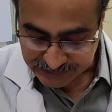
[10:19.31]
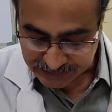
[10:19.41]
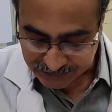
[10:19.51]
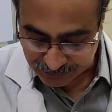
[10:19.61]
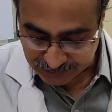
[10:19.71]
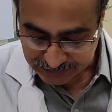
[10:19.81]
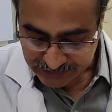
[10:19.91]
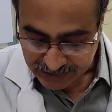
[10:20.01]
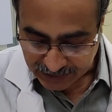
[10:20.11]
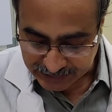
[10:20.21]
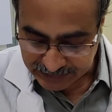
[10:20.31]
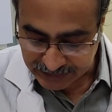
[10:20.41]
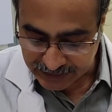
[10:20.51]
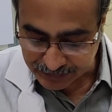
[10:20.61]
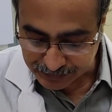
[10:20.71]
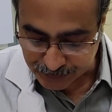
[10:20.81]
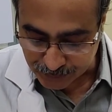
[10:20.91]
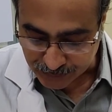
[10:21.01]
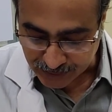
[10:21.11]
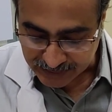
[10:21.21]
then even underlying
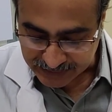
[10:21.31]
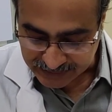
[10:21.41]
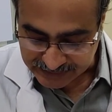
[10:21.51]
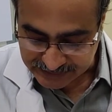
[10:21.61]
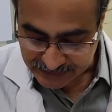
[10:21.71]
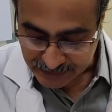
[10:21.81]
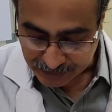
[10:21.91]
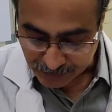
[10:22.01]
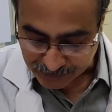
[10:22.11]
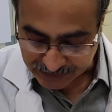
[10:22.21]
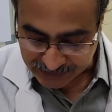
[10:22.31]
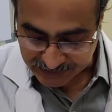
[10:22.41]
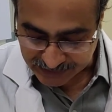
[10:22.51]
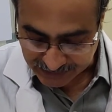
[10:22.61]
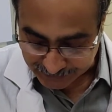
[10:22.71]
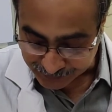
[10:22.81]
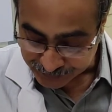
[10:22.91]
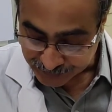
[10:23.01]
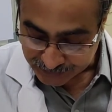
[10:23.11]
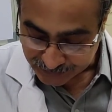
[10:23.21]
pleura gets protected.
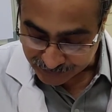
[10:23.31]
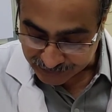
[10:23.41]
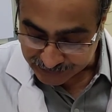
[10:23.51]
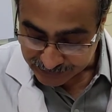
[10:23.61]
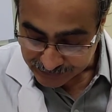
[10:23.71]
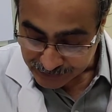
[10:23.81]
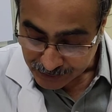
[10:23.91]
When